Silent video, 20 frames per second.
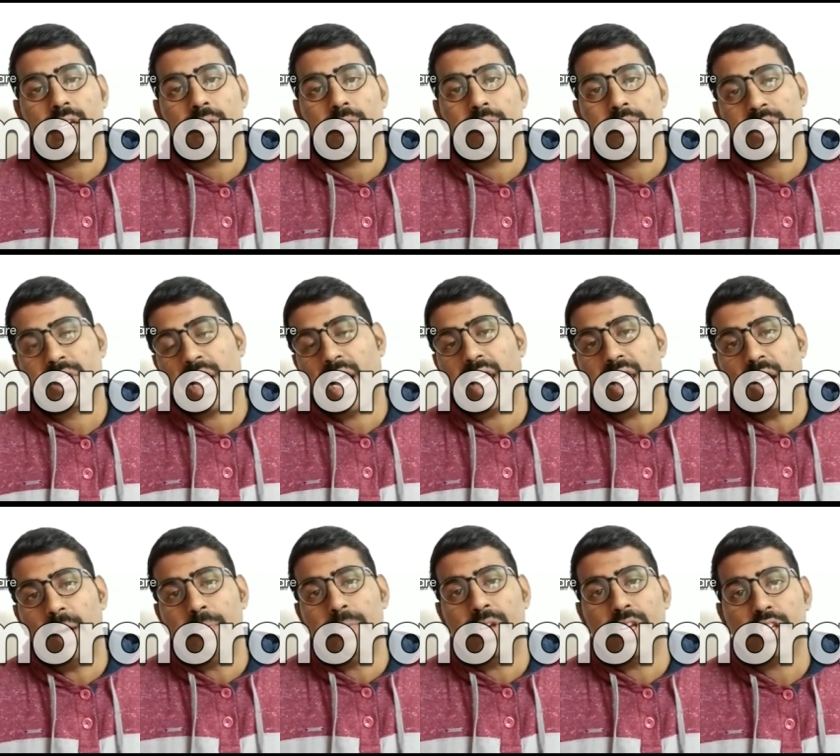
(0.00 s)
uh, sky
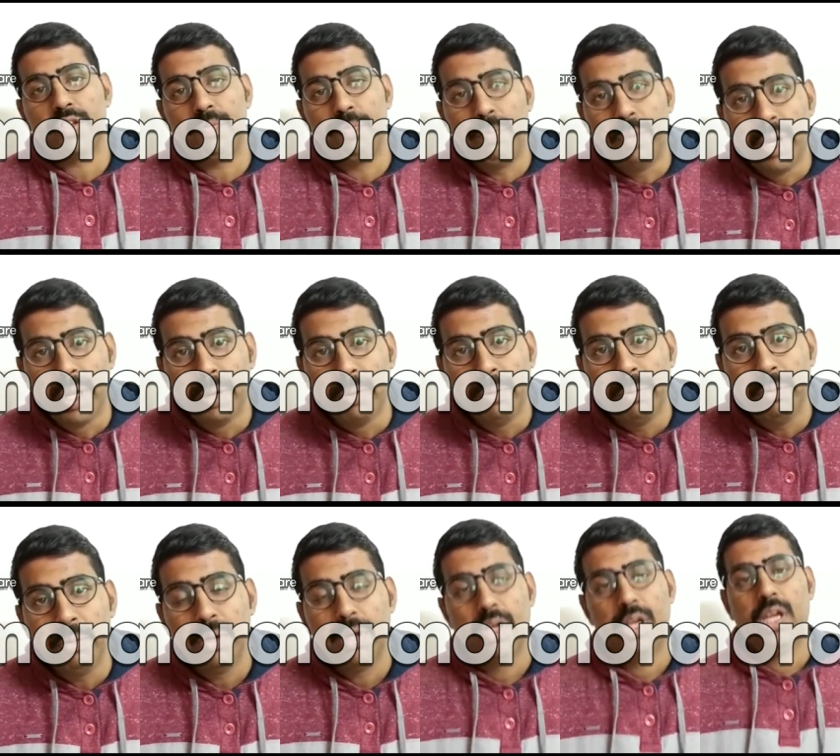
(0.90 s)
appears
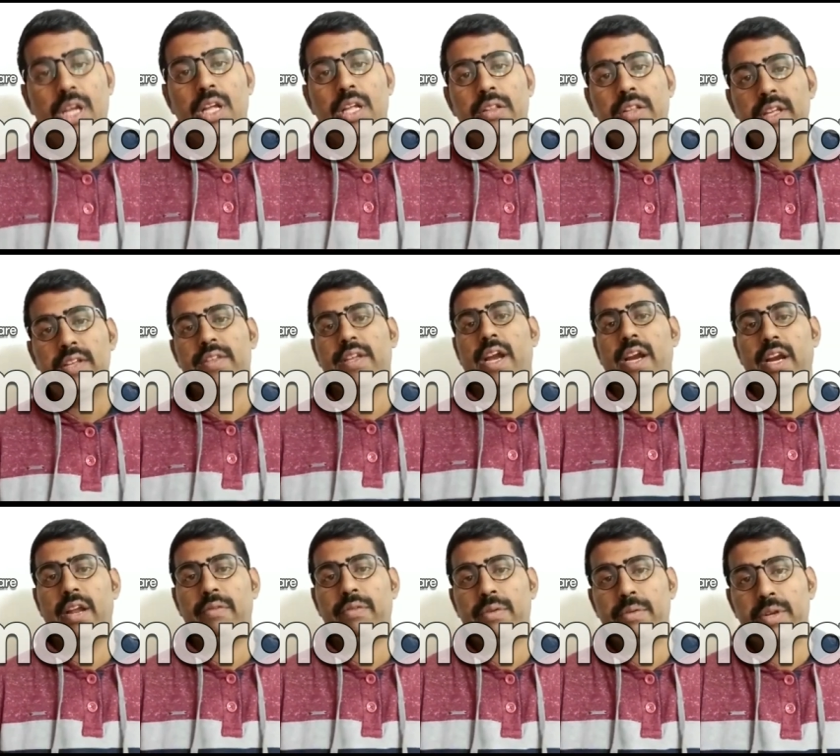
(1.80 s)
blue, these
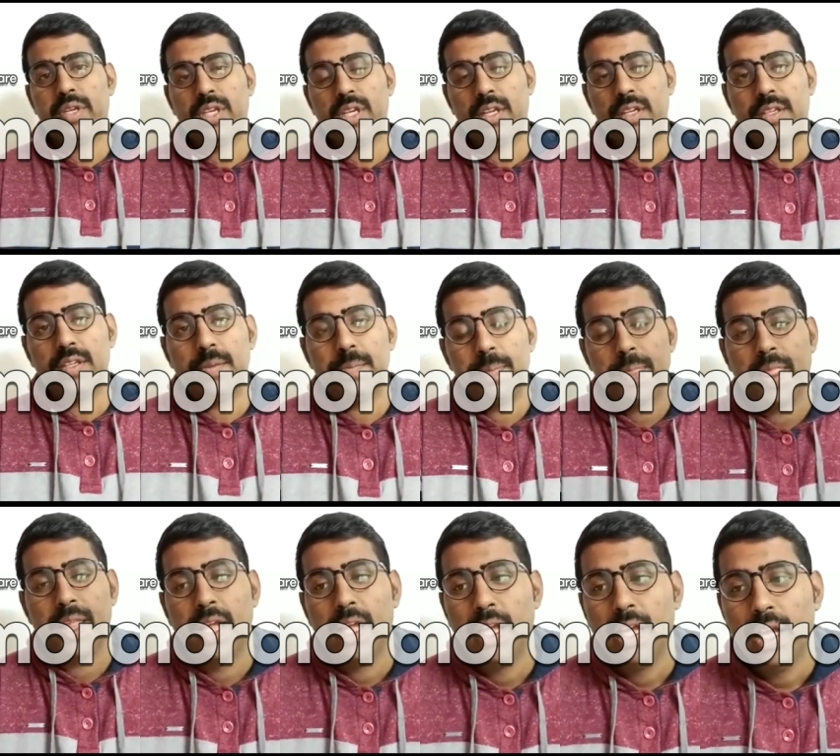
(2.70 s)
kind of questions.
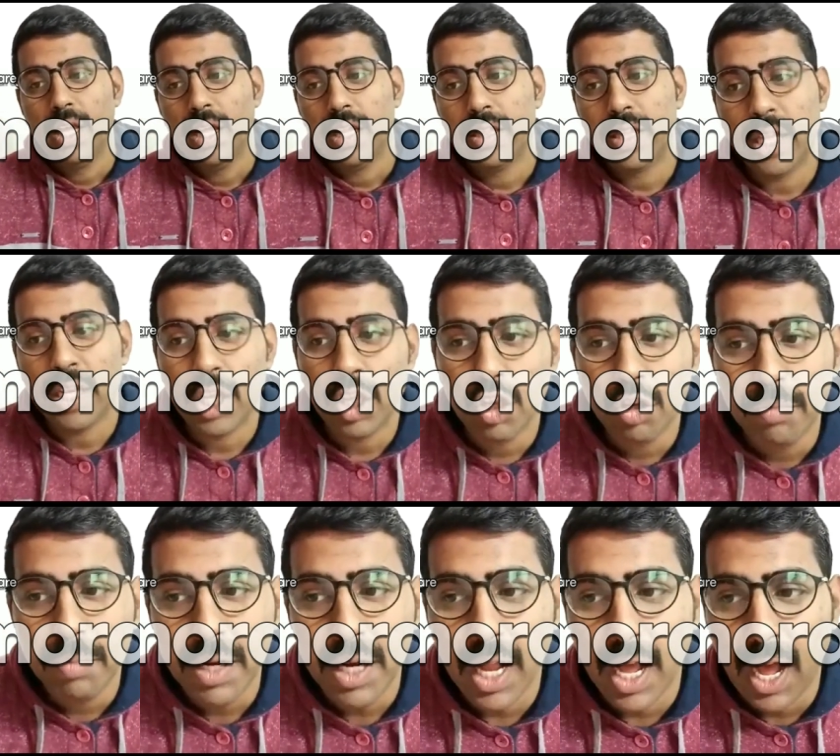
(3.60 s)
Then
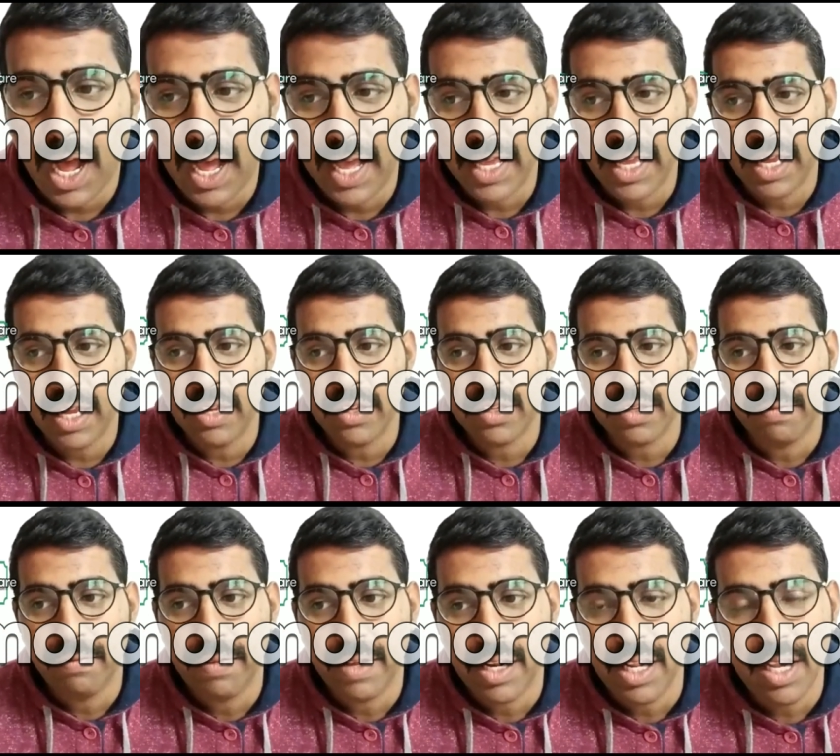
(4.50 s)
human eye is a
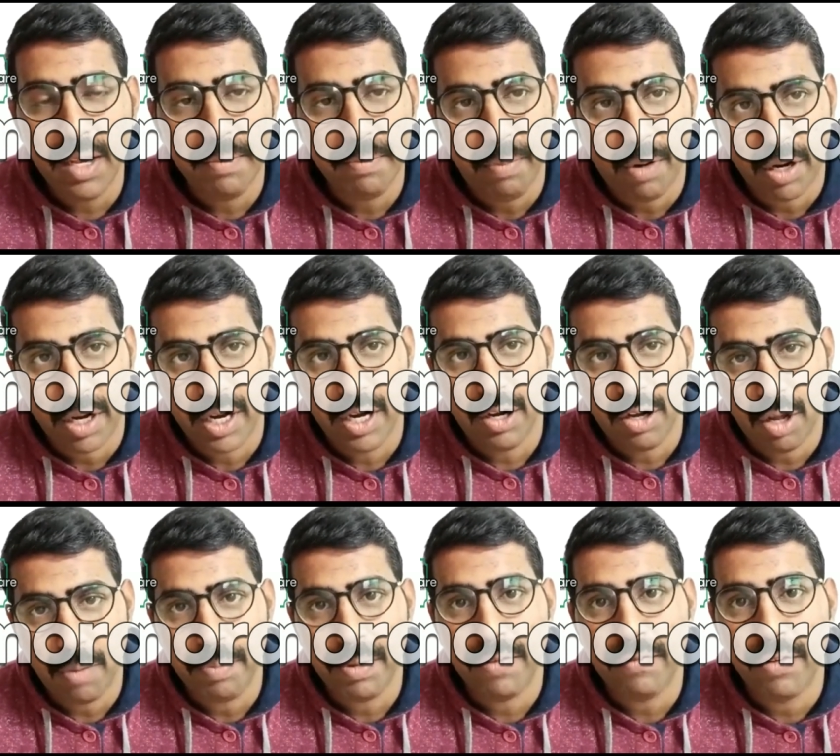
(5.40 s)
very important
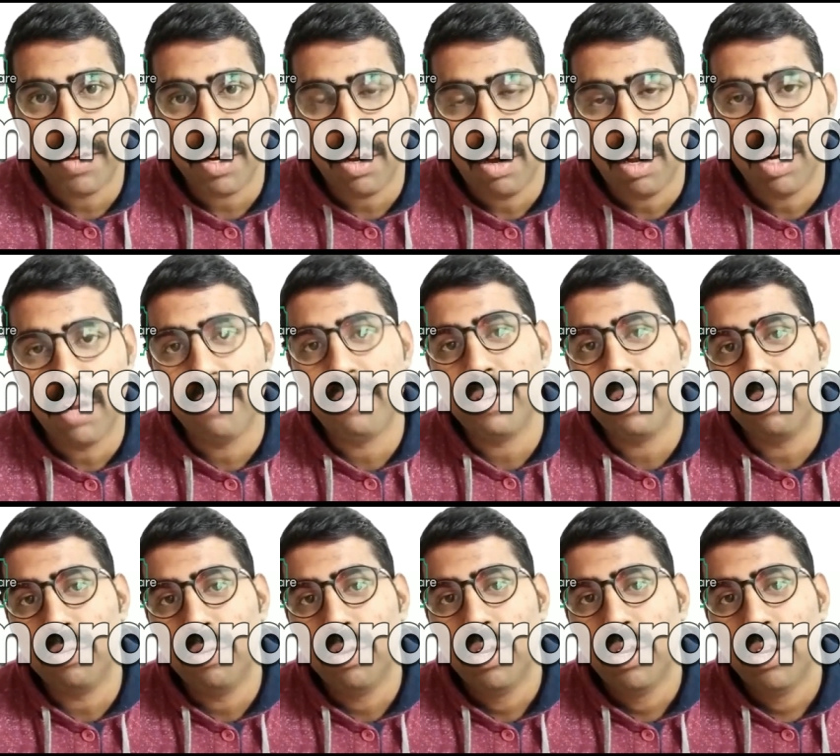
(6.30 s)
topic for all of
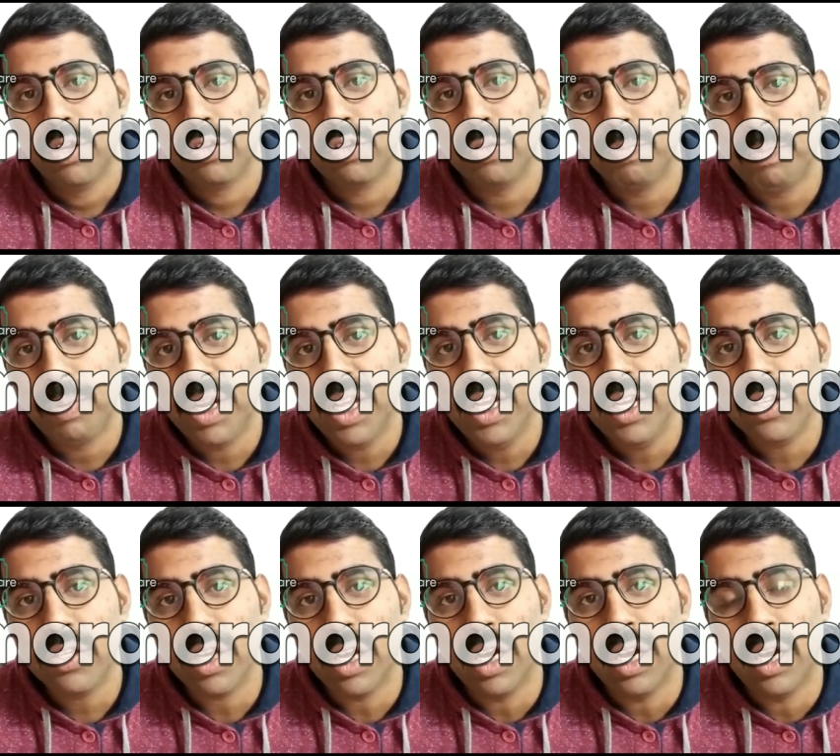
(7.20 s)
you. So
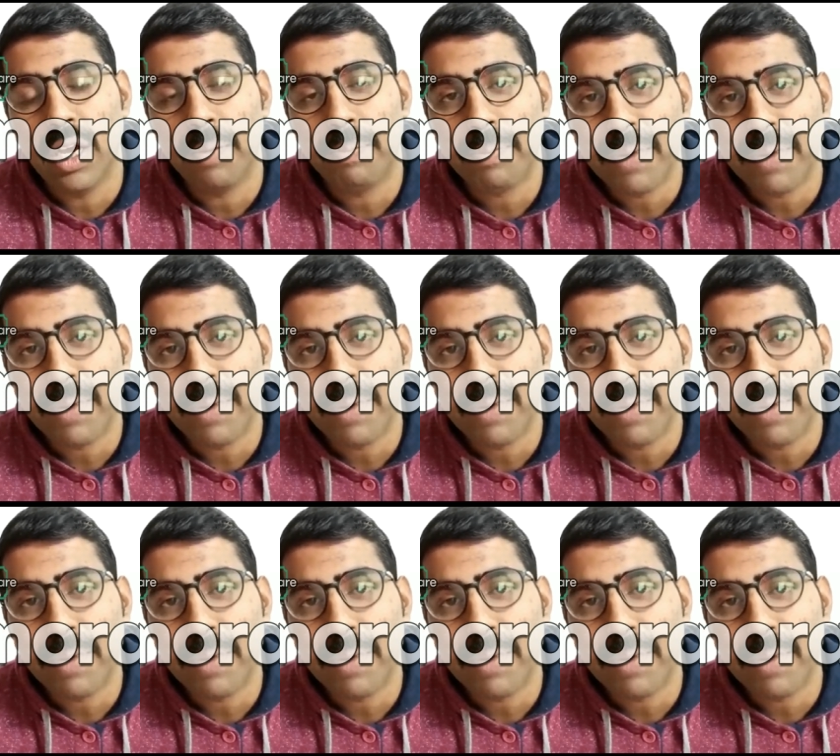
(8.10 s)
please uh,